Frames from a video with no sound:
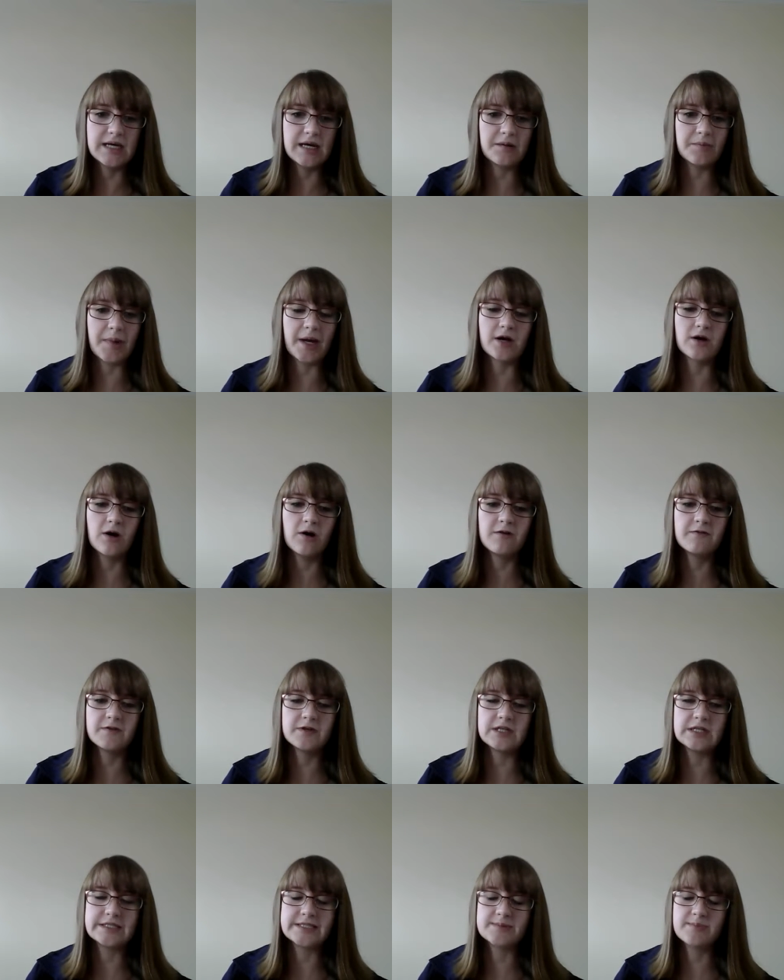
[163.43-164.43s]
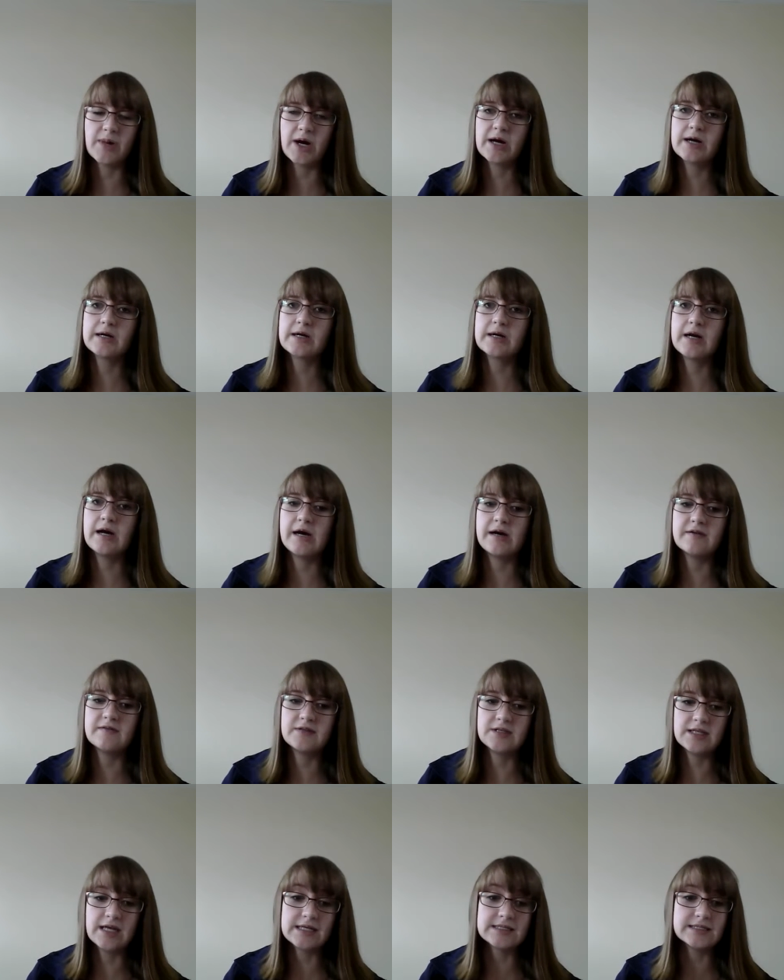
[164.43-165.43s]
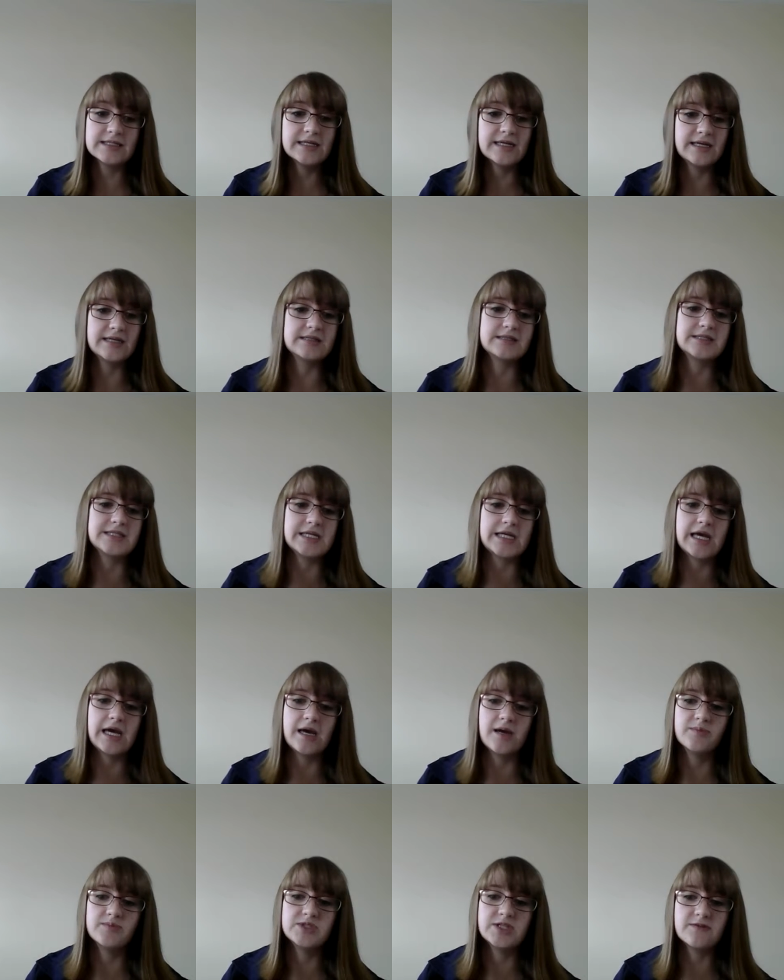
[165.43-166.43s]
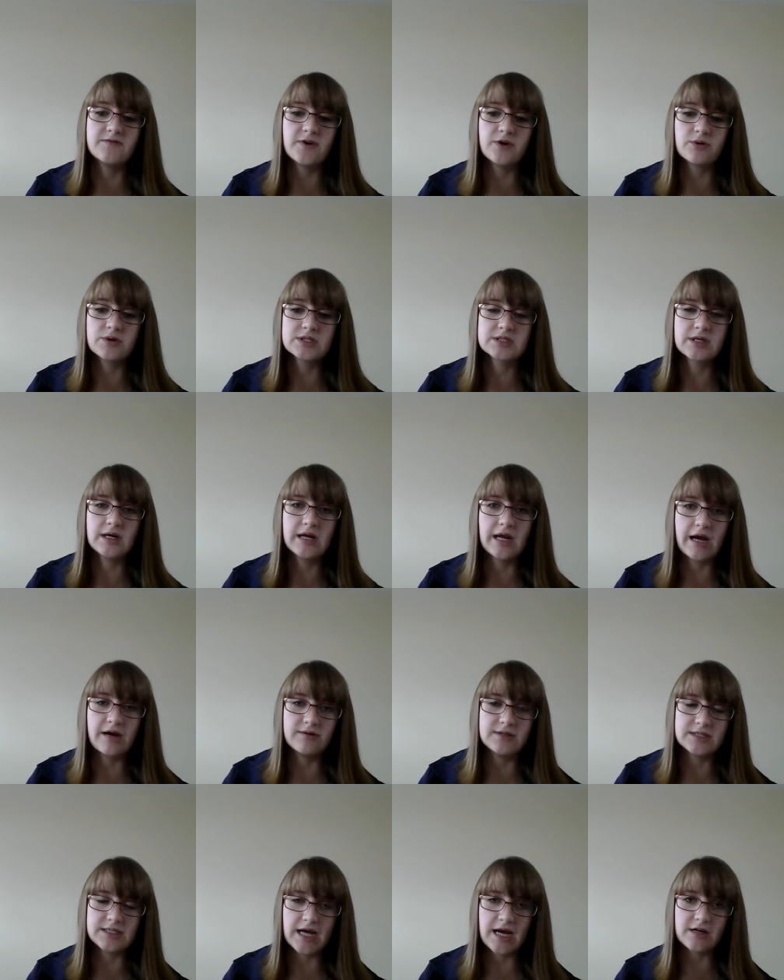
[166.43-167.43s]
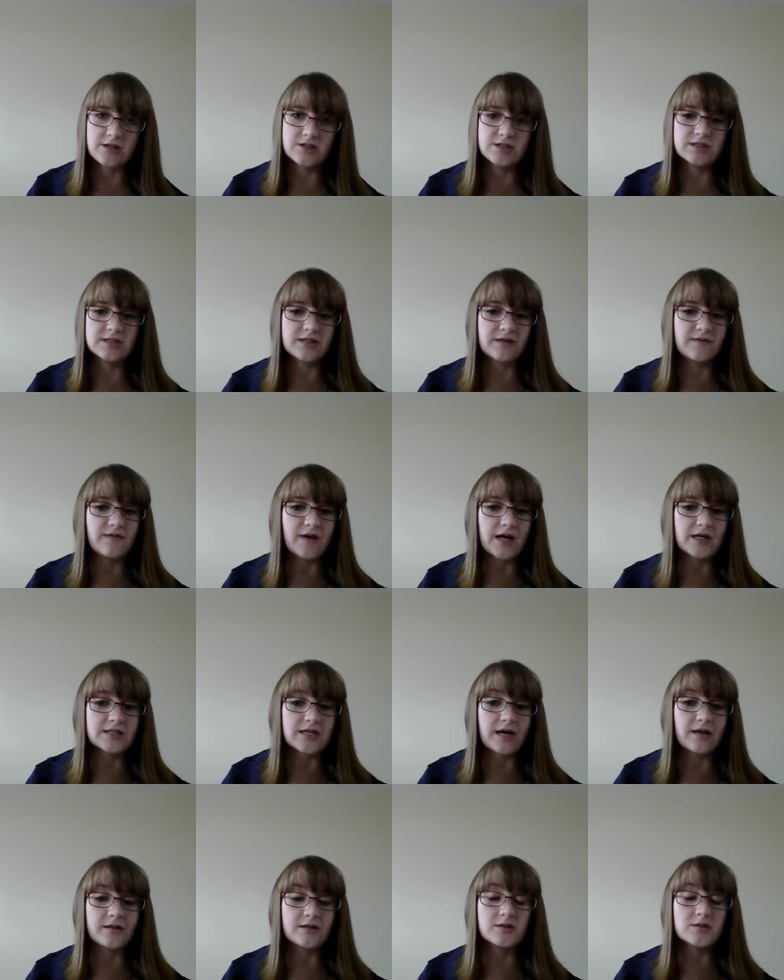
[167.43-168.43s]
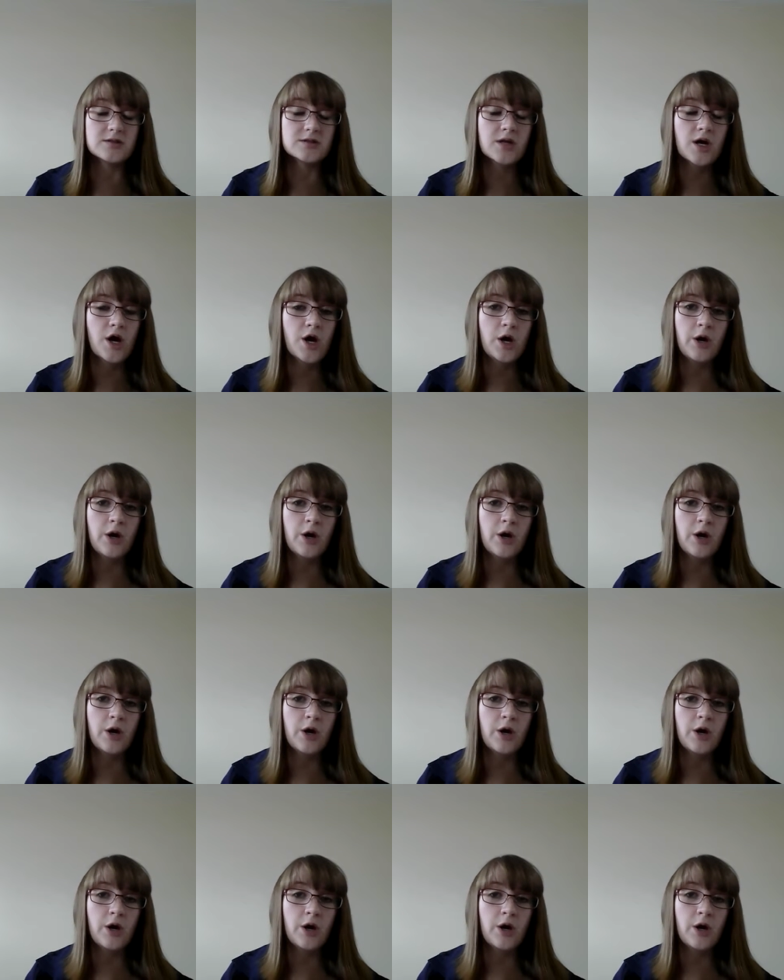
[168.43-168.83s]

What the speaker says: And my goal for this part of the lesson is to get him to focus on how his actions affect others